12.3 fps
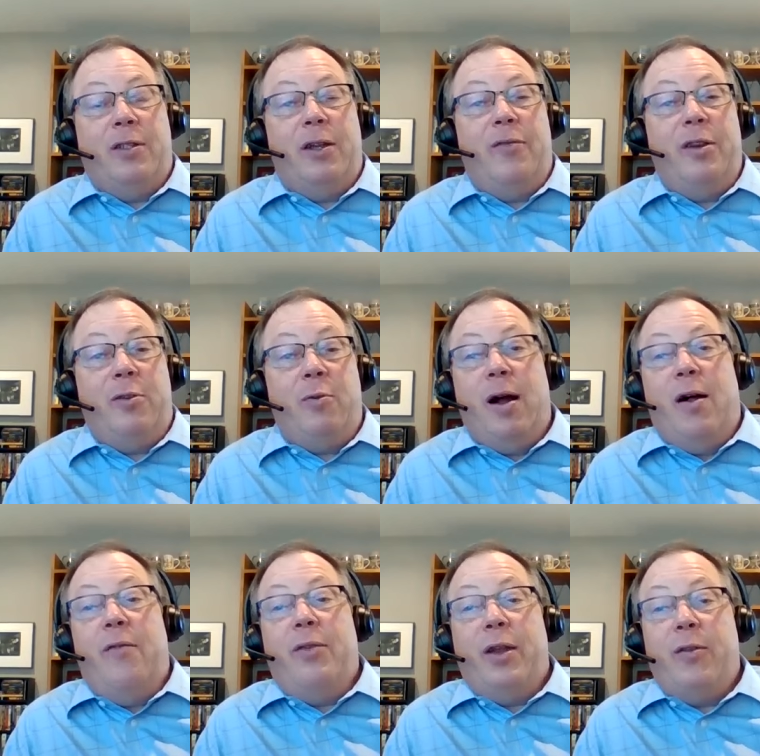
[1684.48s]

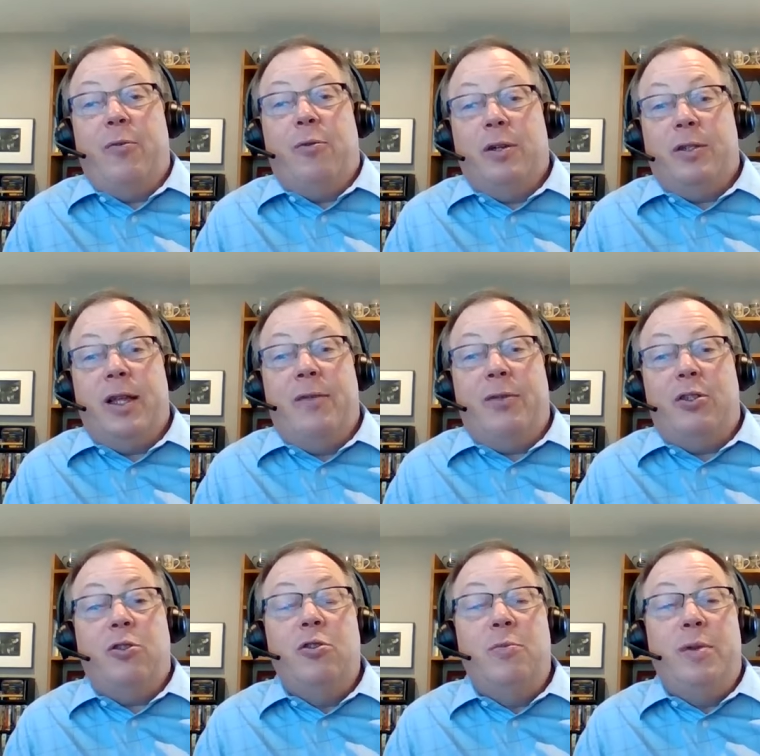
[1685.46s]
7012. In other words, they've
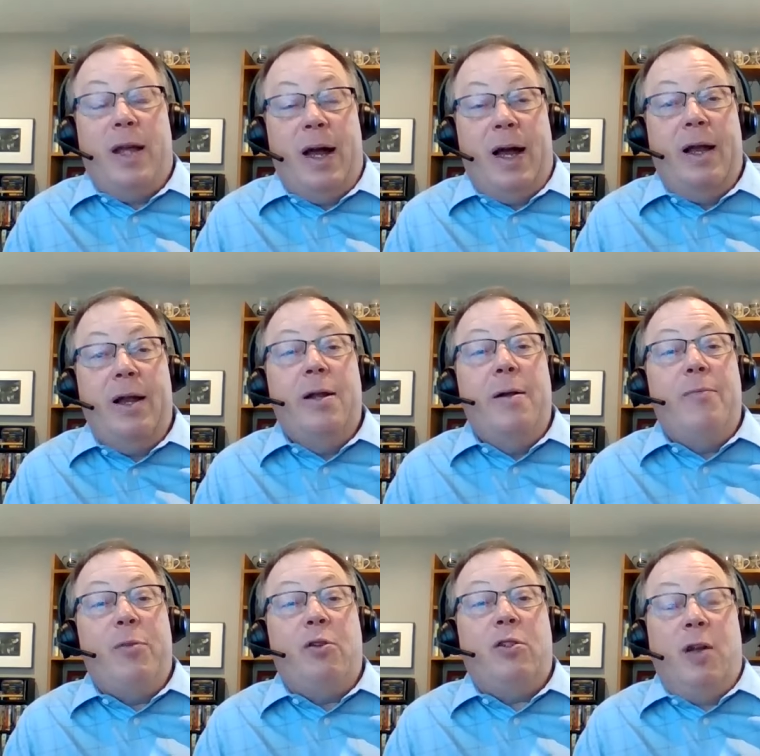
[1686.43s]
assumed that
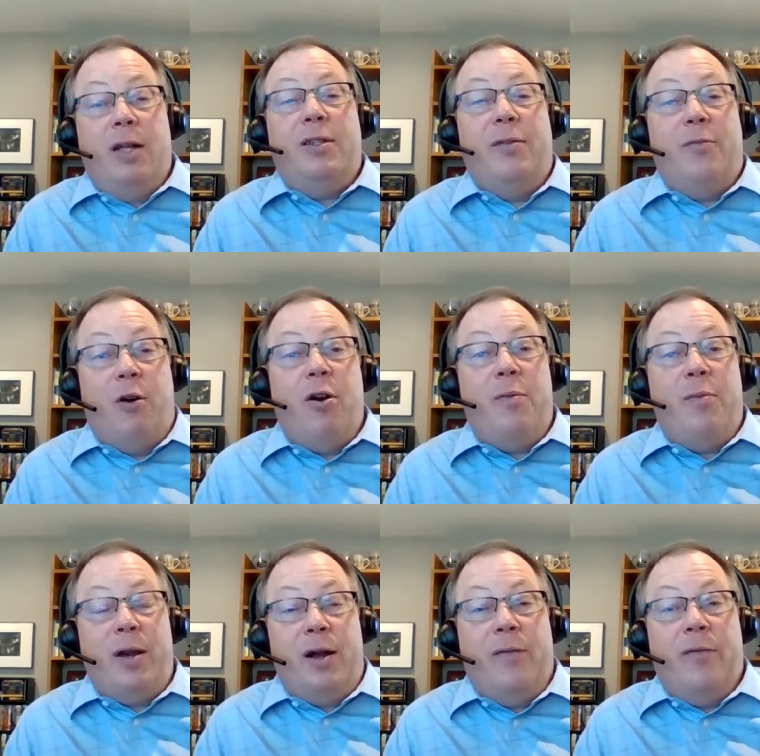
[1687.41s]
those costs have already
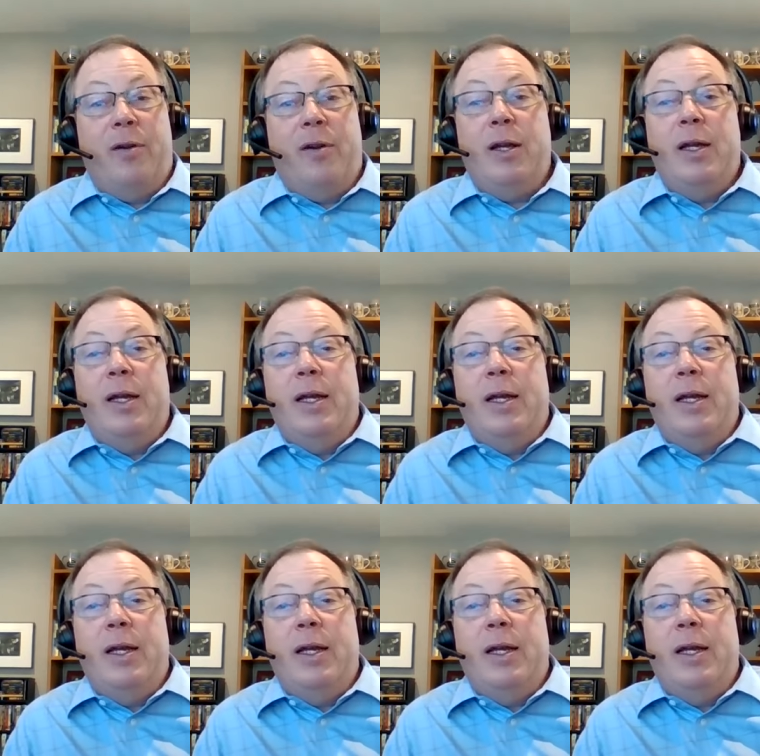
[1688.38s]
been covered,